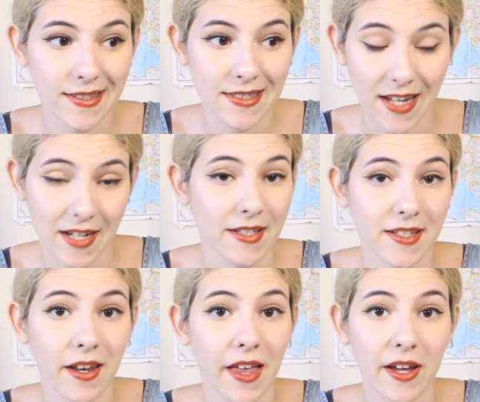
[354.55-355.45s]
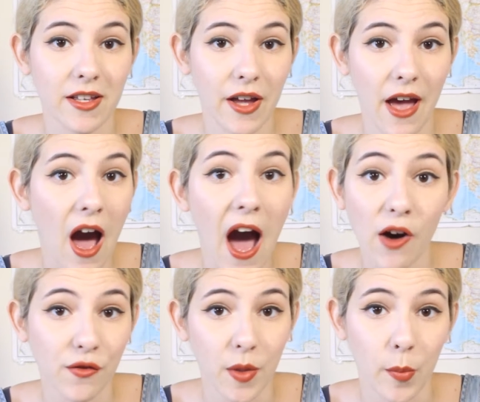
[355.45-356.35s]
taxes are like
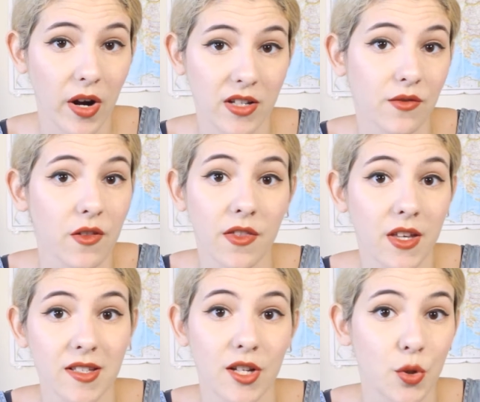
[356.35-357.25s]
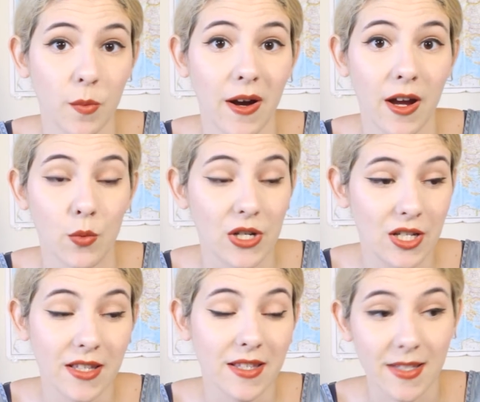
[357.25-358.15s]
half the price of the things that you buy, which
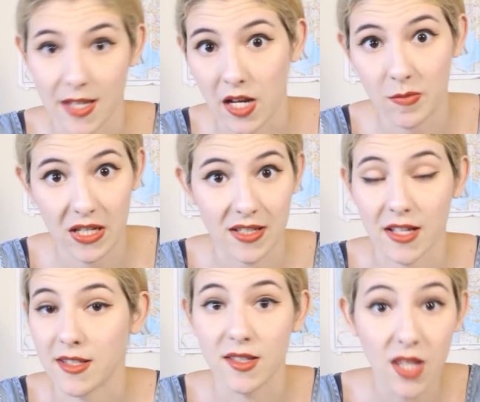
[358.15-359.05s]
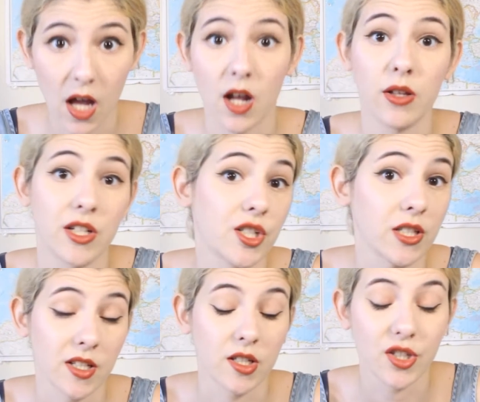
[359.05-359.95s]
is insane, because that's not how
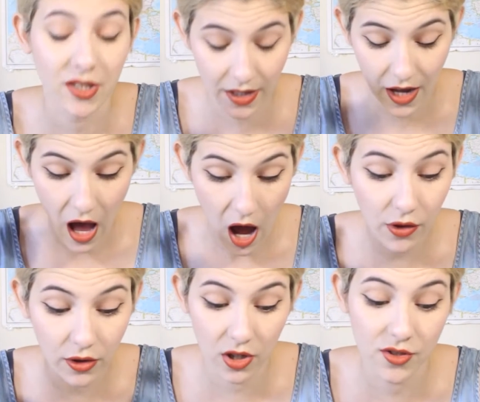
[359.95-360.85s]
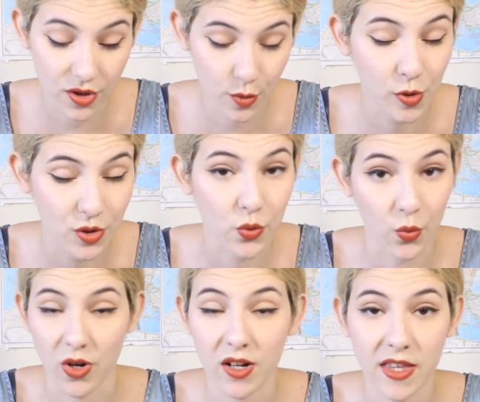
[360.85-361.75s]
the laws are supposed to
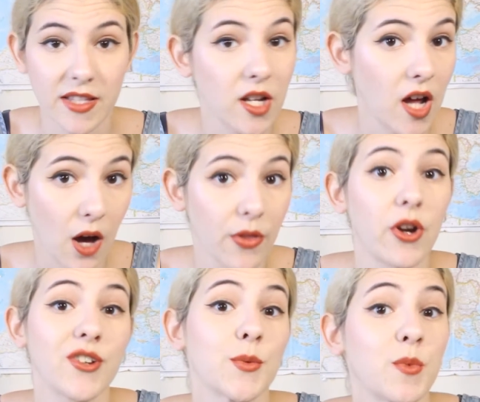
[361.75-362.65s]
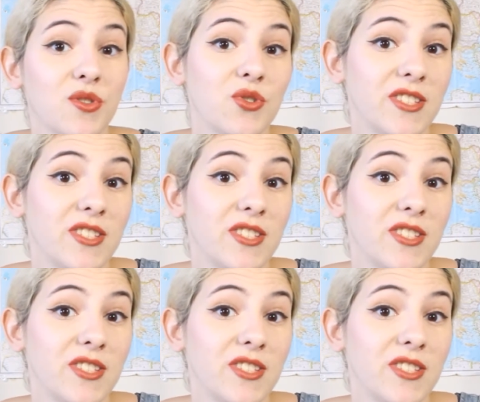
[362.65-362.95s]
work. That's not how they are supposed to